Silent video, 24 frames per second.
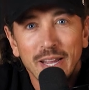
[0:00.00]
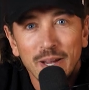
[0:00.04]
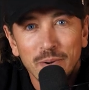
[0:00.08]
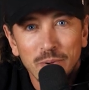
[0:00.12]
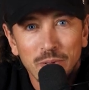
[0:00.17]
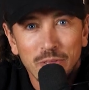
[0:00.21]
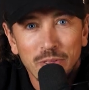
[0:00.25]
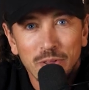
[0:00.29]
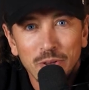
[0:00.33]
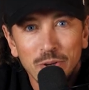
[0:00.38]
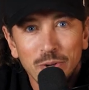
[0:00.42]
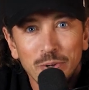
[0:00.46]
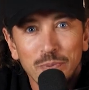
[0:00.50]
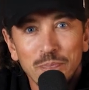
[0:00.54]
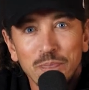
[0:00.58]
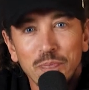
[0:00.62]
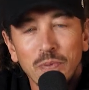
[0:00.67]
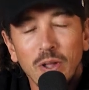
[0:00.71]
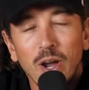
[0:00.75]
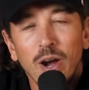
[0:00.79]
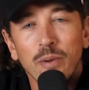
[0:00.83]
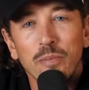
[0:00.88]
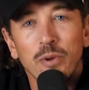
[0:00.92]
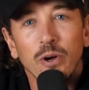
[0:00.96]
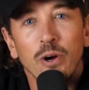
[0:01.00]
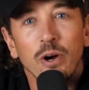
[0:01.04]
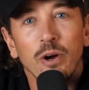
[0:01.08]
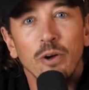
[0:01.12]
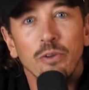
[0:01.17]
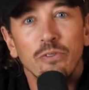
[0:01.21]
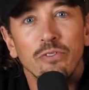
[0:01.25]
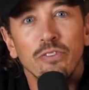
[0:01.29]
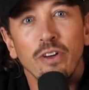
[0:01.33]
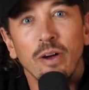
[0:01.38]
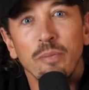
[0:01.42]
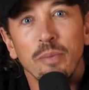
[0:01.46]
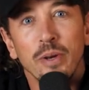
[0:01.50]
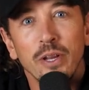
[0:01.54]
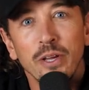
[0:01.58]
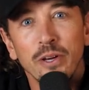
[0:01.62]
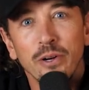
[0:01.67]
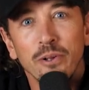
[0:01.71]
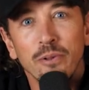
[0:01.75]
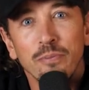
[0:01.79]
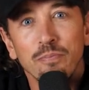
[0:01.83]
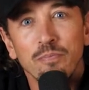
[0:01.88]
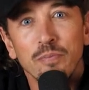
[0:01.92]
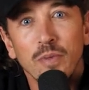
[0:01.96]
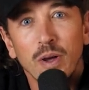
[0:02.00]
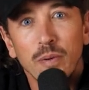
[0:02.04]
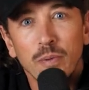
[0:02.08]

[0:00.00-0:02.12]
here with you. I'm your host, Simon Hill.